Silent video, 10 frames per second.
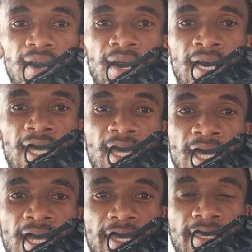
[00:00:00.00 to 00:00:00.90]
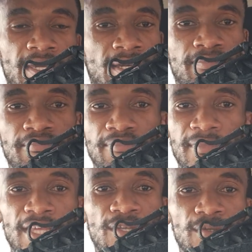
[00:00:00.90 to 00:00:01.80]

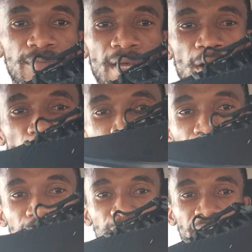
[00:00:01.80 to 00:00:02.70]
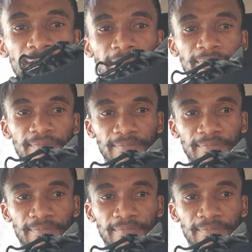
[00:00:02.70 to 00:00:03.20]
Thank you. I hope you enjoy it.